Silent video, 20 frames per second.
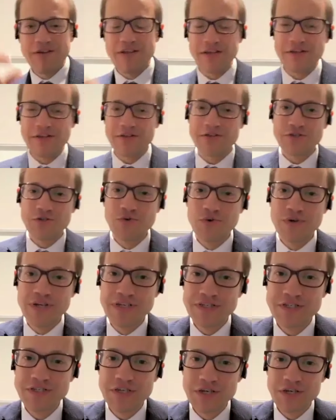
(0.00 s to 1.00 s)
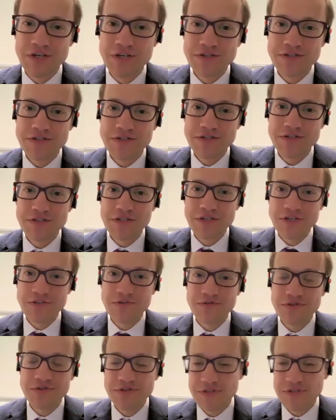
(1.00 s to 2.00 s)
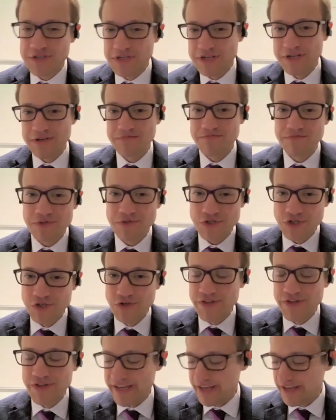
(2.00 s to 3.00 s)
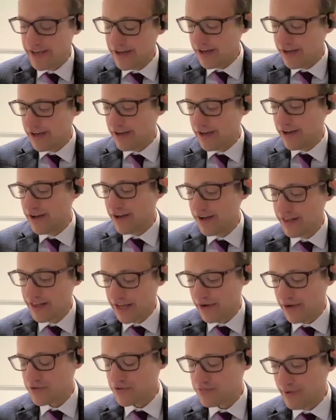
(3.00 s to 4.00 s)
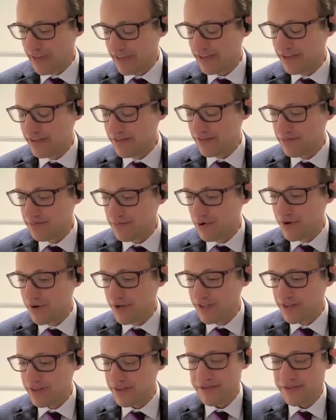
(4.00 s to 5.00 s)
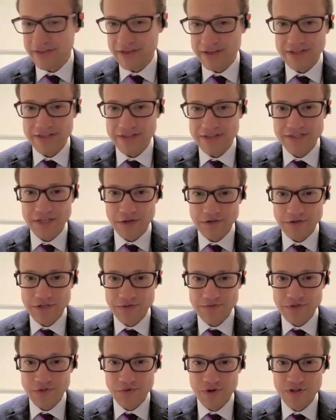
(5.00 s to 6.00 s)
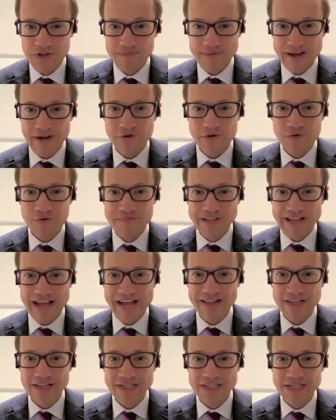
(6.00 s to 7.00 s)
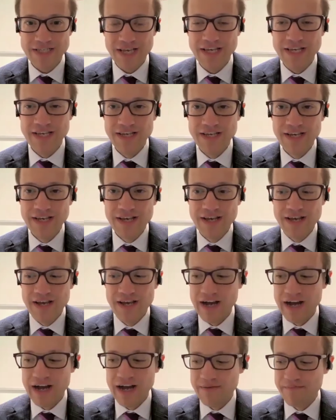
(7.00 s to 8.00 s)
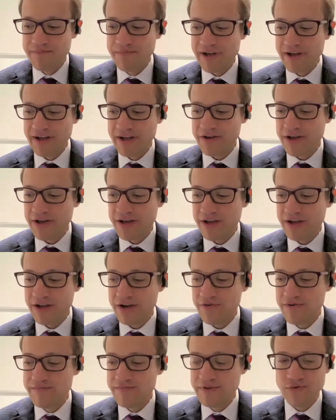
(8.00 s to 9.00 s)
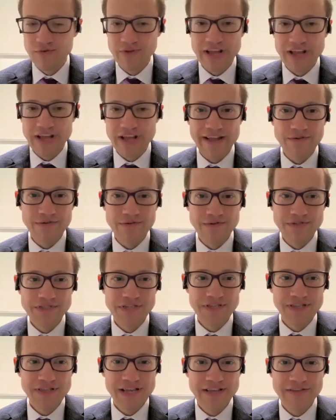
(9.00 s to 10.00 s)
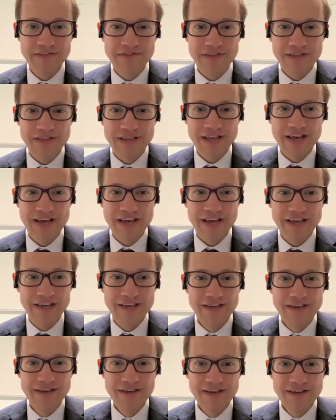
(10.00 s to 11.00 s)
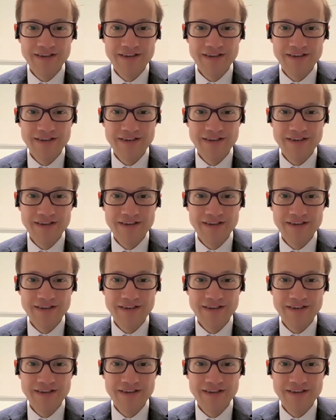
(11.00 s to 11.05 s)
uh, talking to to to Julie uh, earlier, I was making the point that you know she was talking about criminality um, and and criminal landlords. At the end of the day,